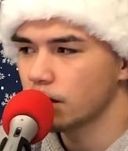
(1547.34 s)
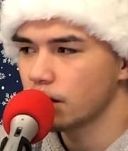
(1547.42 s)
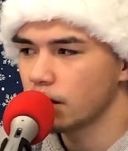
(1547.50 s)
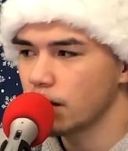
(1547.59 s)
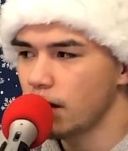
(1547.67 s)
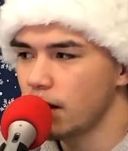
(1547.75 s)

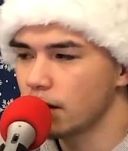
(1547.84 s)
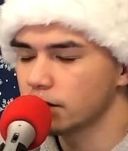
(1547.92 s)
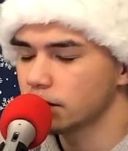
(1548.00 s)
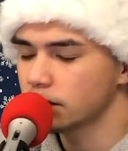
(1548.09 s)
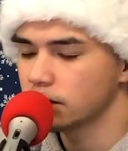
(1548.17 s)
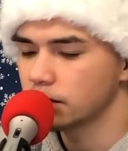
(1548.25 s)
yeah,
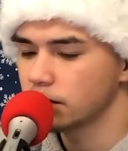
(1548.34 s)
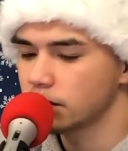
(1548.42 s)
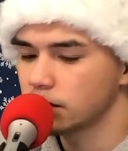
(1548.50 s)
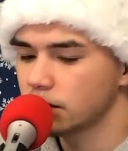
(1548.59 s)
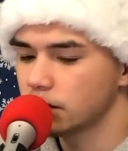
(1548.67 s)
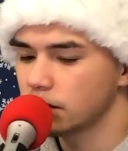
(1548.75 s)

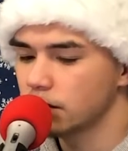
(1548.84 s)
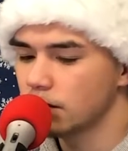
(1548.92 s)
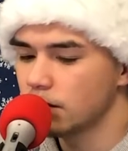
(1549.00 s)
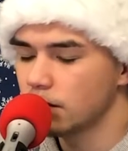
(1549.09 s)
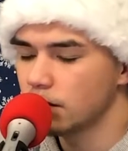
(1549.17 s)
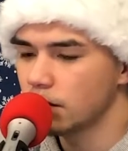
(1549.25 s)

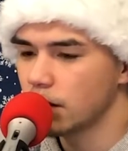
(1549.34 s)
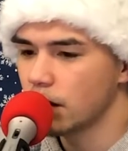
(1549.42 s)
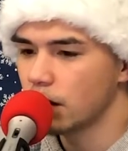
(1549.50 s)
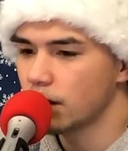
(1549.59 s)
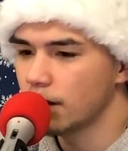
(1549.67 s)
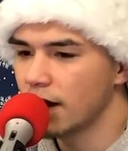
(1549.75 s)

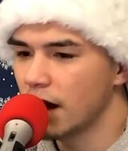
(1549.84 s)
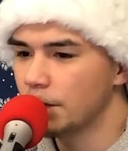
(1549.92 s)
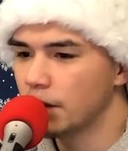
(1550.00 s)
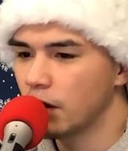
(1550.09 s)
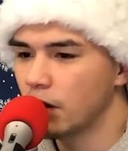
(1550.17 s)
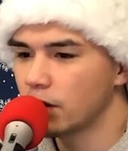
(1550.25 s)
the
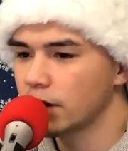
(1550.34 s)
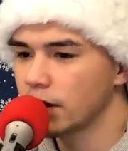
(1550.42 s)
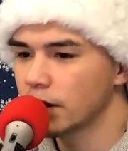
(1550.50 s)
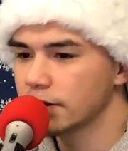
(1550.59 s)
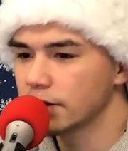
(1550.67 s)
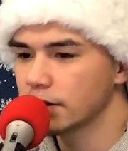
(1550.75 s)
happy
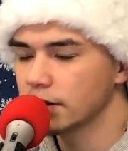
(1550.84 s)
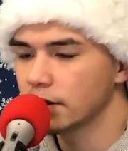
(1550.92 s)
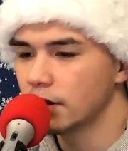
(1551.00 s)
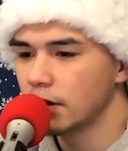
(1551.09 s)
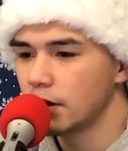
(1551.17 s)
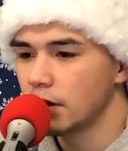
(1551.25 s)
holidays. The
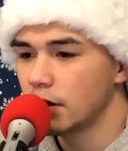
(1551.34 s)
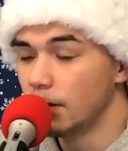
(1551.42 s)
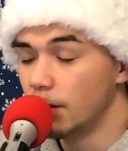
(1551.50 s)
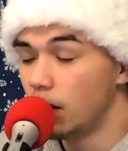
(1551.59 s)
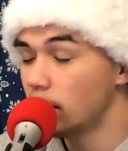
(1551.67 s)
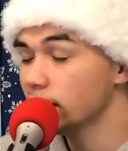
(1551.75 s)

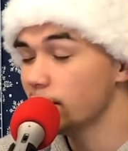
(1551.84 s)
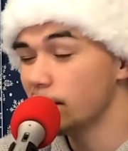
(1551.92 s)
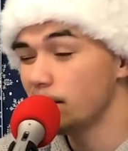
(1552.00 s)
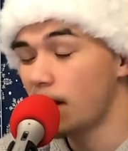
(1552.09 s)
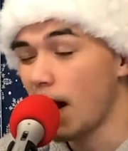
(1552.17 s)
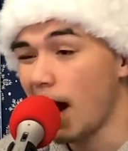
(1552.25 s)
malls have
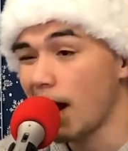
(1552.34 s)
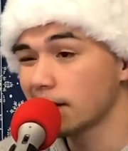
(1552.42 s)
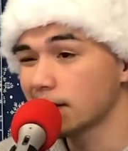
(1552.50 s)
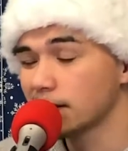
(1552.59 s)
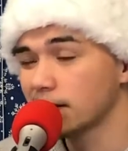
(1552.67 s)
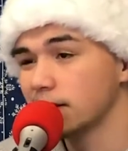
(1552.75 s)
been
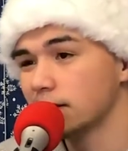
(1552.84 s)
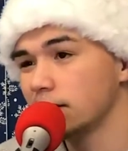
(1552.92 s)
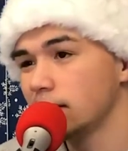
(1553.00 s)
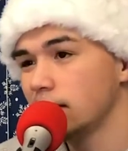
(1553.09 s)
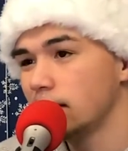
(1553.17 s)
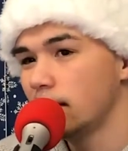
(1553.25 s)
packed.
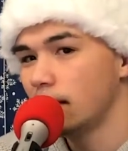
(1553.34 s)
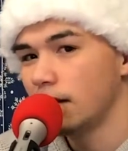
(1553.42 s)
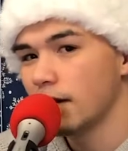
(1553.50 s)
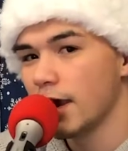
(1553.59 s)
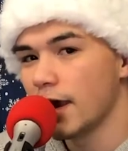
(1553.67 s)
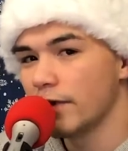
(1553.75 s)

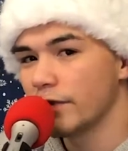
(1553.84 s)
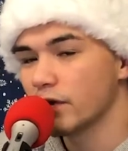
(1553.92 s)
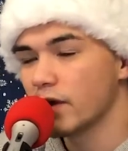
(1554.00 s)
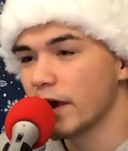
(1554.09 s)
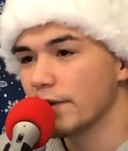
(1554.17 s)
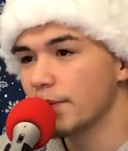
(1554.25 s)
And if you're
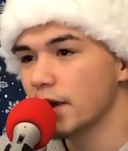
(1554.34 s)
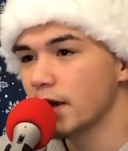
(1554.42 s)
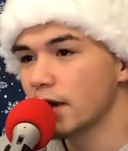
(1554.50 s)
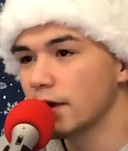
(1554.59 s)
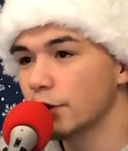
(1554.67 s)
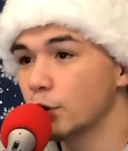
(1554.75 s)
like
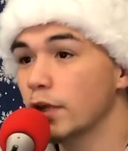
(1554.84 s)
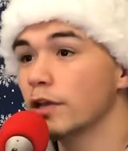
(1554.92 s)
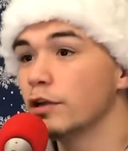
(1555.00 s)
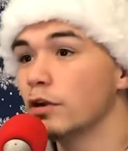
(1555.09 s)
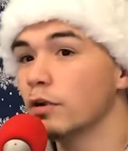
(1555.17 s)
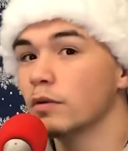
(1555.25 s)
me and you get
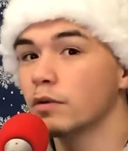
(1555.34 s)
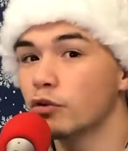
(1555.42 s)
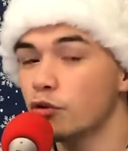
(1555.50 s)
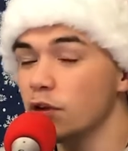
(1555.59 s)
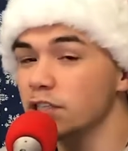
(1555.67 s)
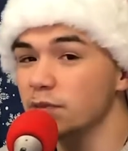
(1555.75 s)
your
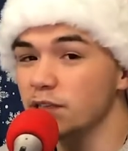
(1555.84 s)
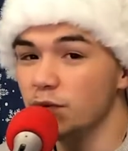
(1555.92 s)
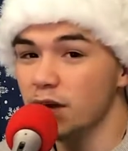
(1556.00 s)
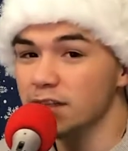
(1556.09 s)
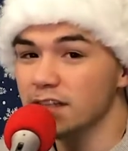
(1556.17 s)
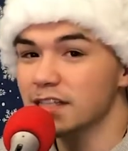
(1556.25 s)
Christmas
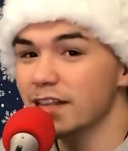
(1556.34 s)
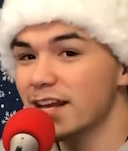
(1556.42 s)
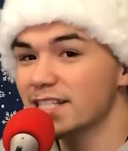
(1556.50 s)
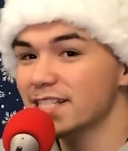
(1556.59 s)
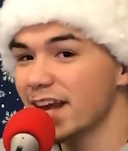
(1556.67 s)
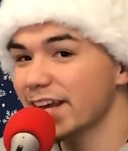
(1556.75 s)
presents
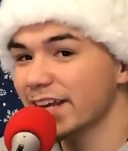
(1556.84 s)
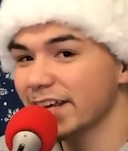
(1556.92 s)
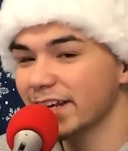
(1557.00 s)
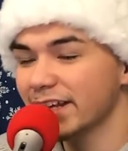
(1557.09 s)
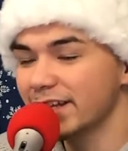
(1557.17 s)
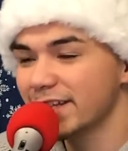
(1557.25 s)
last
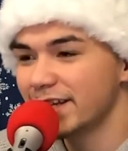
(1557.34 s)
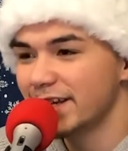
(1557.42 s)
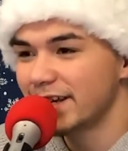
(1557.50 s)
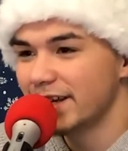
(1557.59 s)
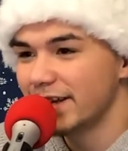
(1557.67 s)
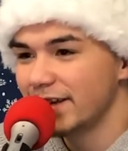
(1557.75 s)
second,
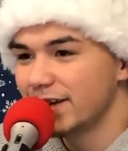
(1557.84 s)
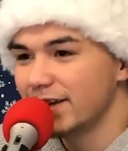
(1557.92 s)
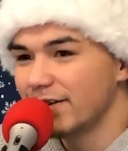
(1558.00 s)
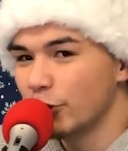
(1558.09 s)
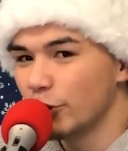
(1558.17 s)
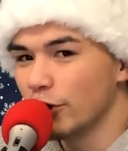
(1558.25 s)

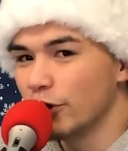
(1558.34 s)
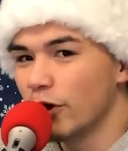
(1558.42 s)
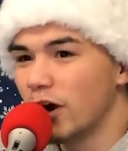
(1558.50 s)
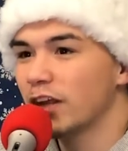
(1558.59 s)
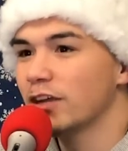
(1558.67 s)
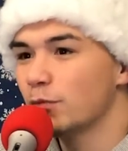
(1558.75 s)
or your
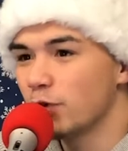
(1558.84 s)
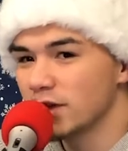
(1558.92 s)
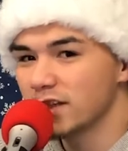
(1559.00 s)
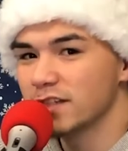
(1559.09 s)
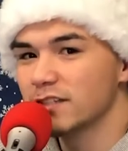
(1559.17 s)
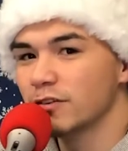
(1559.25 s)
Hanukkah
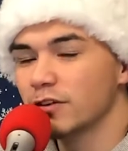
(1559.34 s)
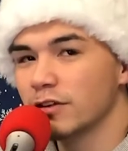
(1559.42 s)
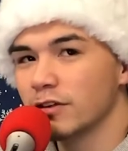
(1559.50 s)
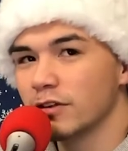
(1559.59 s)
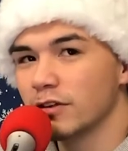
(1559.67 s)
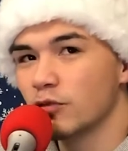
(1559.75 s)
presents, or
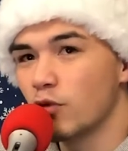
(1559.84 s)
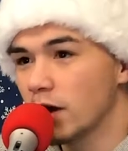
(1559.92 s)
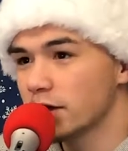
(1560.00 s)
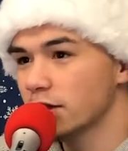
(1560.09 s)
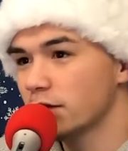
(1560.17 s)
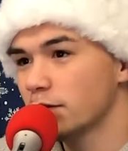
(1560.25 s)
your
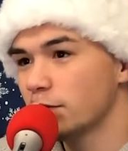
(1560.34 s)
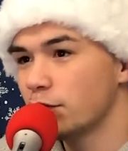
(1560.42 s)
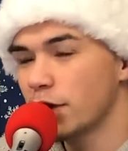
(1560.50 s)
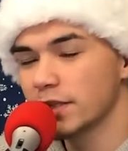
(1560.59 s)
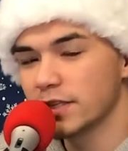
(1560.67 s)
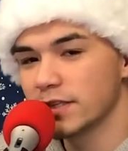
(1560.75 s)
Kwanzaa
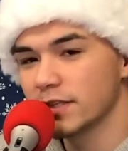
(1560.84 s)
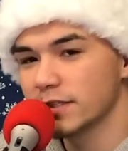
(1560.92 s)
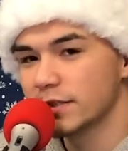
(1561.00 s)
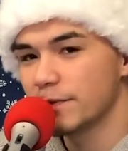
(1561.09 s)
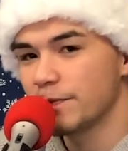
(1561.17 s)
presents,